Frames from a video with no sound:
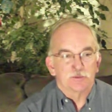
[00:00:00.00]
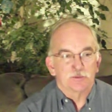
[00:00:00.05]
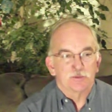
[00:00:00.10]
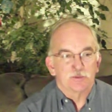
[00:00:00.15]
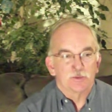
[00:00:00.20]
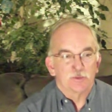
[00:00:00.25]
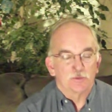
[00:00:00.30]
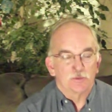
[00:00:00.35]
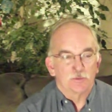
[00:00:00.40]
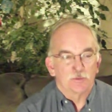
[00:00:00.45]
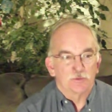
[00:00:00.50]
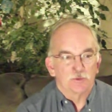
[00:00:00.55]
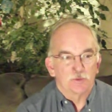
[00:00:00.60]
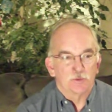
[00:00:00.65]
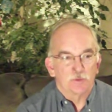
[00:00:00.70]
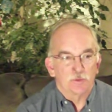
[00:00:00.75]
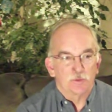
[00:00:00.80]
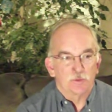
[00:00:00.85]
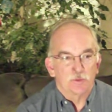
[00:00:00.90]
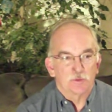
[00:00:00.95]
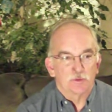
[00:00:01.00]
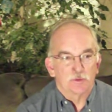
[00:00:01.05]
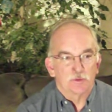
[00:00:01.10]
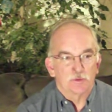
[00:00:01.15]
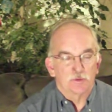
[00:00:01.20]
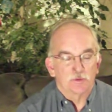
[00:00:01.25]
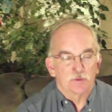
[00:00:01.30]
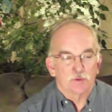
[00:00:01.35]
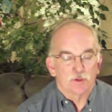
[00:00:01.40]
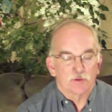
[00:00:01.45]
to
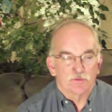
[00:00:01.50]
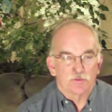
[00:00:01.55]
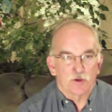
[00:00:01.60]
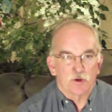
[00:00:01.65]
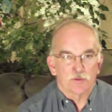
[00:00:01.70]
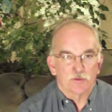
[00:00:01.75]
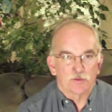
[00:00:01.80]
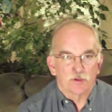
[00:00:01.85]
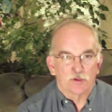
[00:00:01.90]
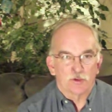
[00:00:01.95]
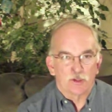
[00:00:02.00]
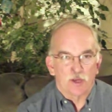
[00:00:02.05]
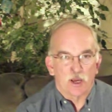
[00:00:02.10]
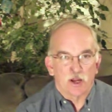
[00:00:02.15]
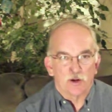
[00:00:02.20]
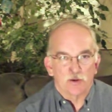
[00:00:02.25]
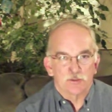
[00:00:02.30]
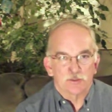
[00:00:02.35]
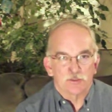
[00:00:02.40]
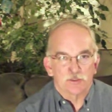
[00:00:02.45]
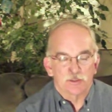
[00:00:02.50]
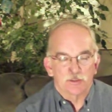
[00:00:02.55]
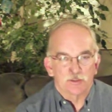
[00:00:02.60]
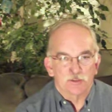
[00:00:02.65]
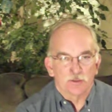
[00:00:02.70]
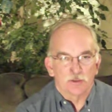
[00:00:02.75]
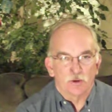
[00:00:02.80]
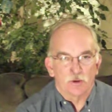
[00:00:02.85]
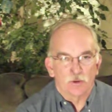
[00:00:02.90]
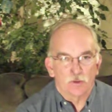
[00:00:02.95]
convert their dollars
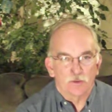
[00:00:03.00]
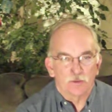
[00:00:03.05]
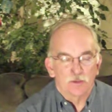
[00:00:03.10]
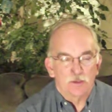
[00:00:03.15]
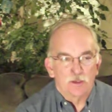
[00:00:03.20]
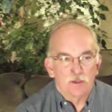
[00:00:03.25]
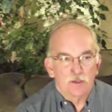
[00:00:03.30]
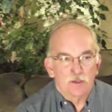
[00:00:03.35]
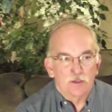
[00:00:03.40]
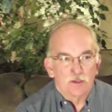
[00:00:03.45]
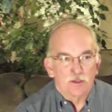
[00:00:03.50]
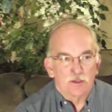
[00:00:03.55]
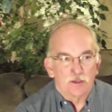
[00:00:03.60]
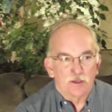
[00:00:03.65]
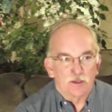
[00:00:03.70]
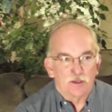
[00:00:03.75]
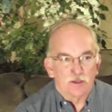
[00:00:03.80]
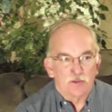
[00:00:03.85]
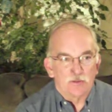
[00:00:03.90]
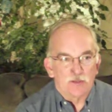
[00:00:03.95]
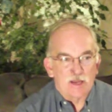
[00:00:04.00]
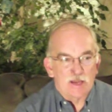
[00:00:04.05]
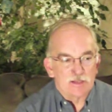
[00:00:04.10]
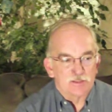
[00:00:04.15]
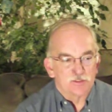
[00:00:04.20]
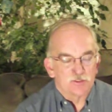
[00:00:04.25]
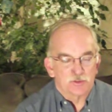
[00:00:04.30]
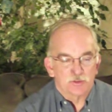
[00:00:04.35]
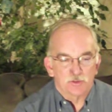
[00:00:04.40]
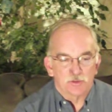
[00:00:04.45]
into gold.
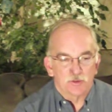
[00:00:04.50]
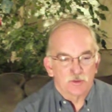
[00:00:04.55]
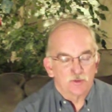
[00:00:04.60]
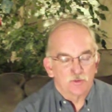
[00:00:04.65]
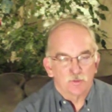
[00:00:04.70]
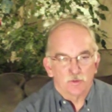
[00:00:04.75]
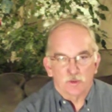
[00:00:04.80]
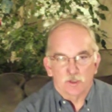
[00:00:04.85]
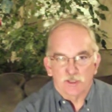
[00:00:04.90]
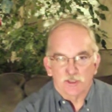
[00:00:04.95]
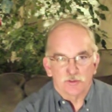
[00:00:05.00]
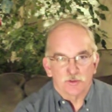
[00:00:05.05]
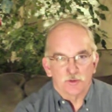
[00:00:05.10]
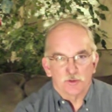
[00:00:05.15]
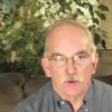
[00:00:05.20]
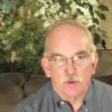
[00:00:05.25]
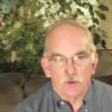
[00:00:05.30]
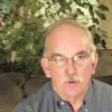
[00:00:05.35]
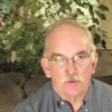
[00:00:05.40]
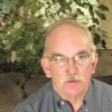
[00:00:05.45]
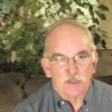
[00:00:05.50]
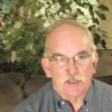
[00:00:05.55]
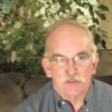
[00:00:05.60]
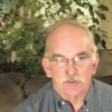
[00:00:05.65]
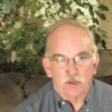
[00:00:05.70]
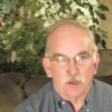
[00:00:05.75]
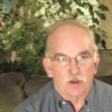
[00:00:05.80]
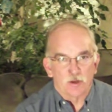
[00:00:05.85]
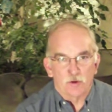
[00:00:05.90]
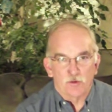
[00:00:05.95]
You can look at the news. That's
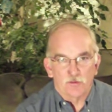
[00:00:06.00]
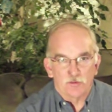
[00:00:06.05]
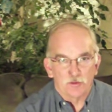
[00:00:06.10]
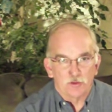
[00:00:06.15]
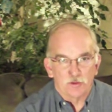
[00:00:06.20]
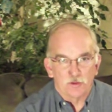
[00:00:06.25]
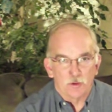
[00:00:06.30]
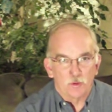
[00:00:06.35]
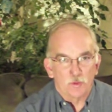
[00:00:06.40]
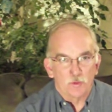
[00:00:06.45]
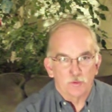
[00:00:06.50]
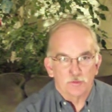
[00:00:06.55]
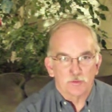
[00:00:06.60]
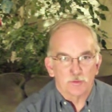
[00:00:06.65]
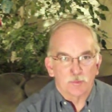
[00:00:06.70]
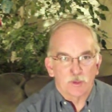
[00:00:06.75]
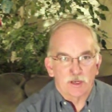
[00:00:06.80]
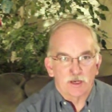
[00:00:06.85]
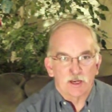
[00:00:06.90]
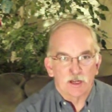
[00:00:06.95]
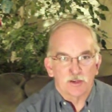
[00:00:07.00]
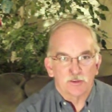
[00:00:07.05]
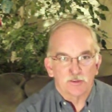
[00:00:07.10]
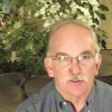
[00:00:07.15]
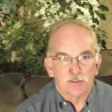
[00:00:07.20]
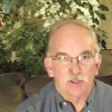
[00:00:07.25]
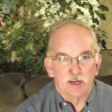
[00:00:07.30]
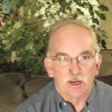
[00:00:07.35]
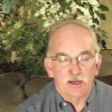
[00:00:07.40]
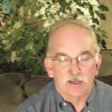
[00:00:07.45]
all over the news about how
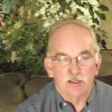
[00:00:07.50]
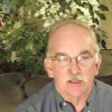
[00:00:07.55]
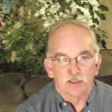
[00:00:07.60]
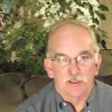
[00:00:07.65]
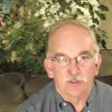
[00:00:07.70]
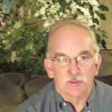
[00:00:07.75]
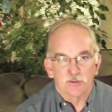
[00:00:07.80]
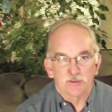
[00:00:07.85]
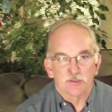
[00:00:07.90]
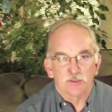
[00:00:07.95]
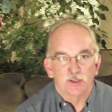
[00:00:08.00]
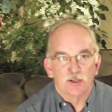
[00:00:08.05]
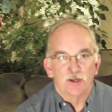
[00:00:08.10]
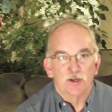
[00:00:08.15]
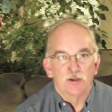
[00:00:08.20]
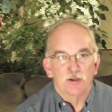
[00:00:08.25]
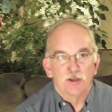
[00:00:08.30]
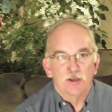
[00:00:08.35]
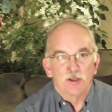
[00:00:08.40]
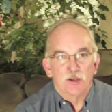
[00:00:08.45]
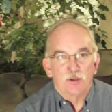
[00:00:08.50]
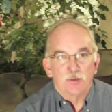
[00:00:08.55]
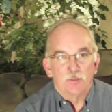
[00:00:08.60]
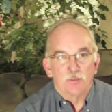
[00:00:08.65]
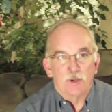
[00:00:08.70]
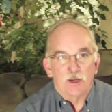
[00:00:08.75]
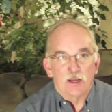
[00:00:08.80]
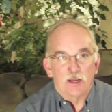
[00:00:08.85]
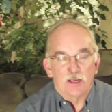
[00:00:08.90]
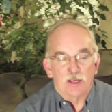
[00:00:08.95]
China is
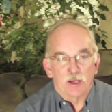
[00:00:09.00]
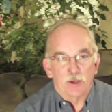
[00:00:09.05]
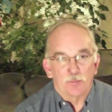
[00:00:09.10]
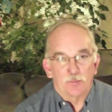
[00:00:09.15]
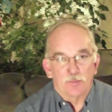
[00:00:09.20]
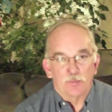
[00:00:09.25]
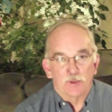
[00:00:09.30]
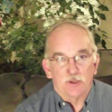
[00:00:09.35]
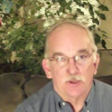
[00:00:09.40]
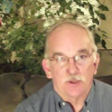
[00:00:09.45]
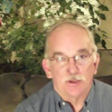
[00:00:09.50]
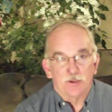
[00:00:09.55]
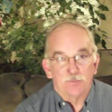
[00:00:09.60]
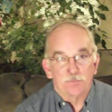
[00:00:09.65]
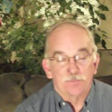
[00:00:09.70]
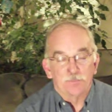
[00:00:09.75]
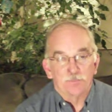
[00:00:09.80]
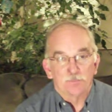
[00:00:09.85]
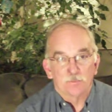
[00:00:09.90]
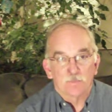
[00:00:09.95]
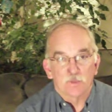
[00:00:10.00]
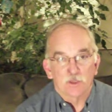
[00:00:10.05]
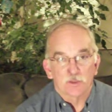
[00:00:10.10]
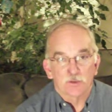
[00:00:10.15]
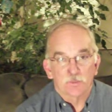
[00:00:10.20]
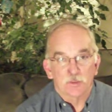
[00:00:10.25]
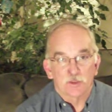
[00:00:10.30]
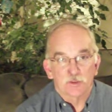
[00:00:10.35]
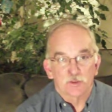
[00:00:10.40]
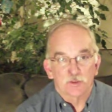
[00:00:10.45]
buying up as
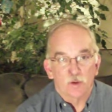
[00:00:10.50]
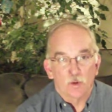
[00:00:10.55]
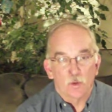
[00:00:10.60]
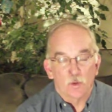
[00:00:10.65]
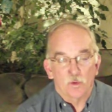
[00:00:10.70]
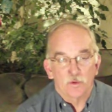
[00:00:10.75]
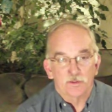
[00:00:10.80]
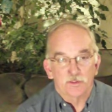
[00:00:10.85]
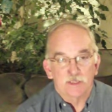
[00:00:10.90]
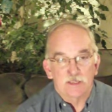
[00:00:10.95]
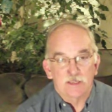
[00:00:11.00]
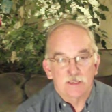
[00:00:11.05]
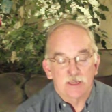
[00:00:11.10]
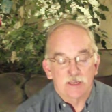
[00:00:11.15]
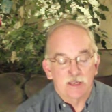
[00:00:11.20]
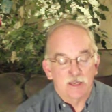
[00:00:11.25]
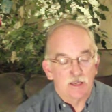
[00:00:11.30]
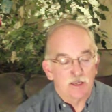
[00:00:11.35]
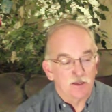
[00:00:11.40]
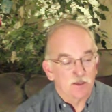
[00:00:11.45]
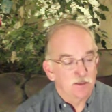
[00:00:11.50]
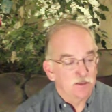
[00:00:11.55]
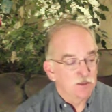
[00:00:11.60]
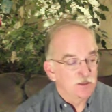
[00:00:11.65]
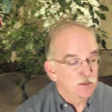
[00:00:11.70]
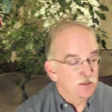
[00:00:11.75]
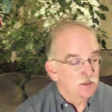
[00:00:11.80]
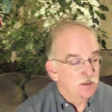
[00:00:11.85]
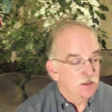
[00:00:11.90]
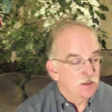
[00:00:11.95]
much gold as they can.
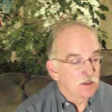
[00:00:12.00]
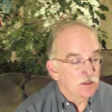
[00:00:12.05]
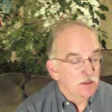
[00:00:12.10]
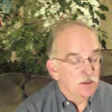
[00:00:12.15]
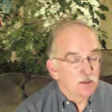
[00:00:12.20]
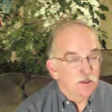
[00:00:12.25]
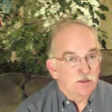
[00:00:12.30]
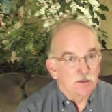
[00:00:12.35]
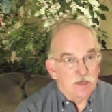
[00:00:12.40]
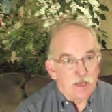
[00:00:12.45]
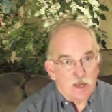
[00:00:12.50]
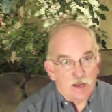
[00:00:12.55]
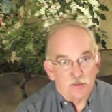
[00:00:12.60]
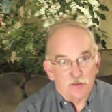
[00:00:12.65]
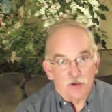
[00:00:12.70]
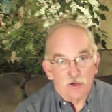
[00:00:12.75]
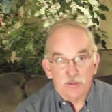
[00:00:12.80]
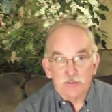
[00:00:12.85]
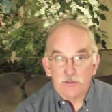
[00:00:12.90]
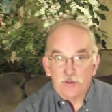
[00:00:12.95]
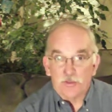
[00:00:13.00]
Now, there is a